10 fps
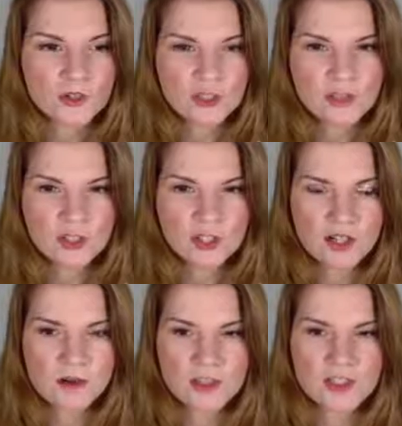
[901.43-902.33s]
even share
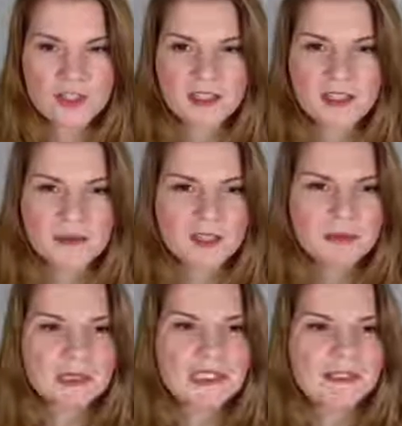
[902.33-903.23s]
with us some of the
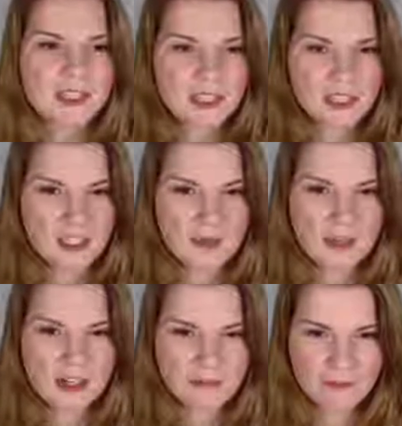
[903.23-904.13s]
beliefs that
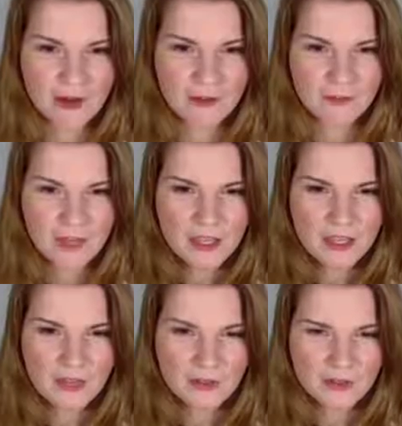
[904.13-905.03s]
spring from
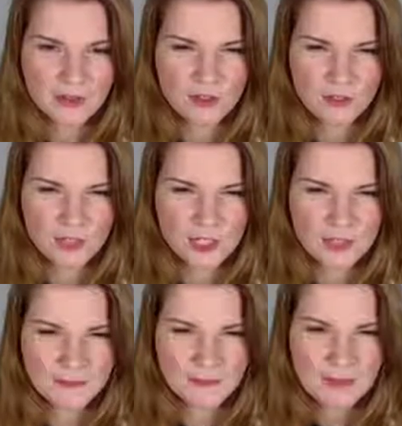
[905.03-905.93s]
those
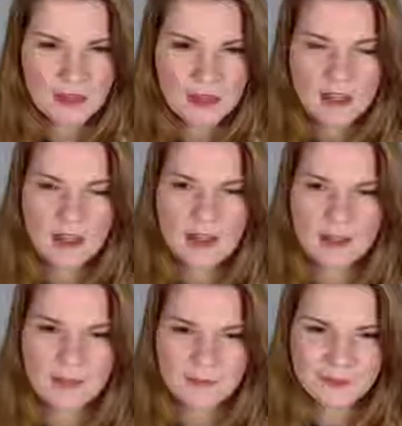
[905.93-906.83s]
stories.
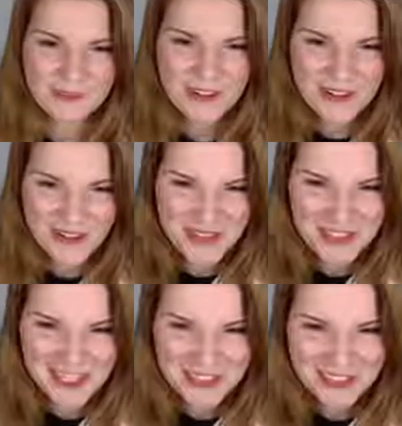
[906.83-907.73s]
Oh,
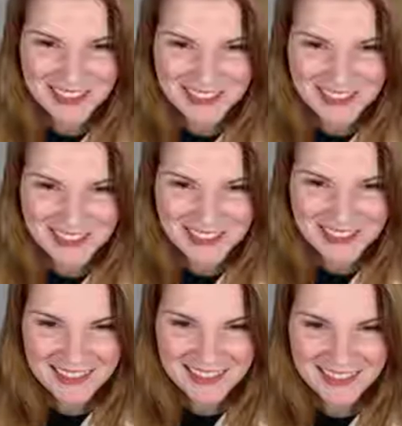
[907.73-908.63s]
thank you,
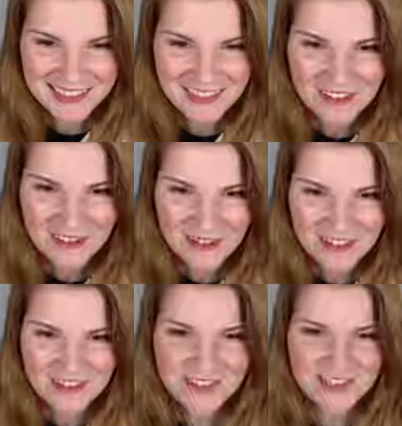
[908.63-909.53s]
Linda. Oh, you guys
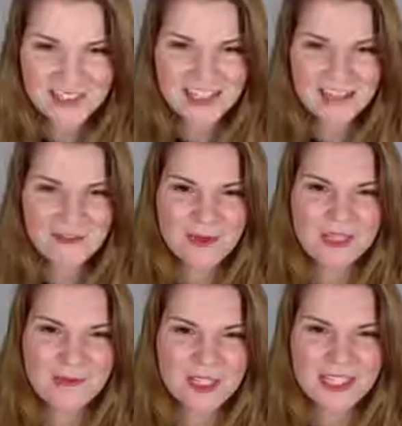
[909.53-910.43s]
are just giving me
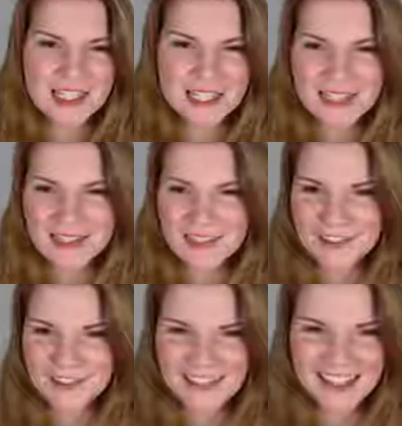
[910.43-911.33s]
so much
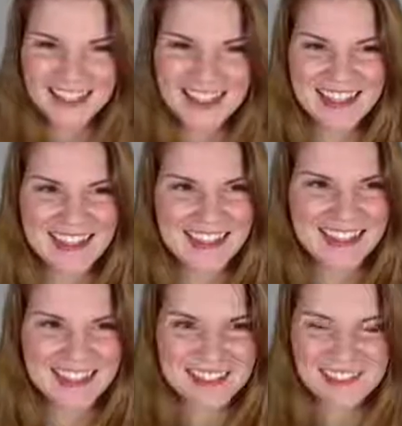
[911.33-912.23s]
love.
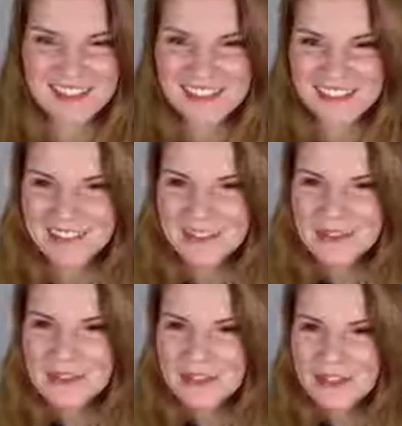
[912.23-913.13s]
Thank you.
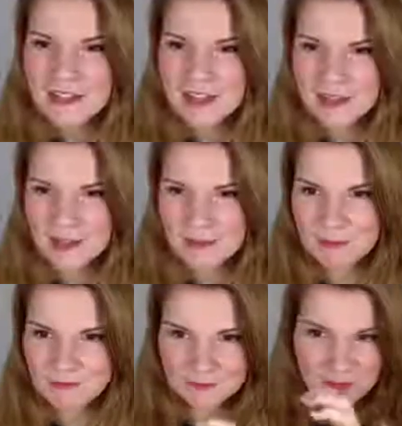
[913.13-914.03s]
And